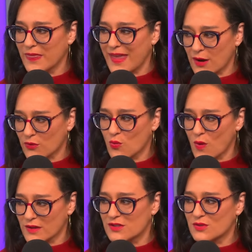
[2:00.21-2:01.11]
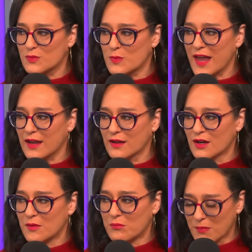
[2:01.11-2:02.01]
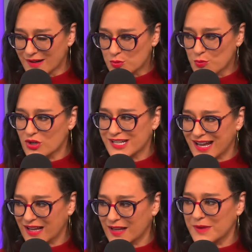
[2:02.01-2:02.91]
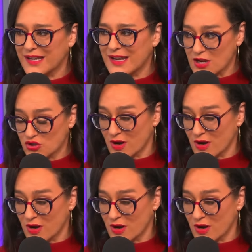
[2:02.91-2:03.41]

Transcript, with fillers: they're the ones who spend much more time in nature.